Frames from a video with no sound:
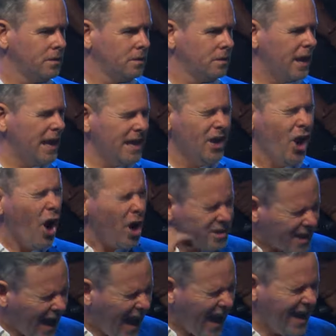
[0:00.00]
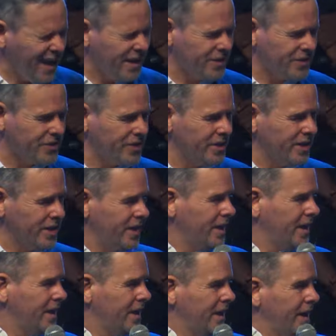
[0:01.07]
In God's eyes,
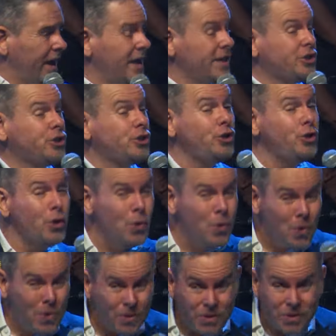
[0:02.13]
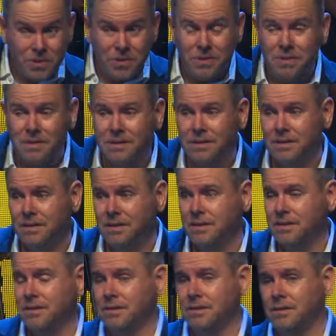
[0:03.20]
it's huge.
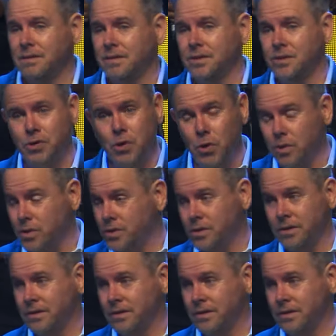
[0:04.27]
It's huge.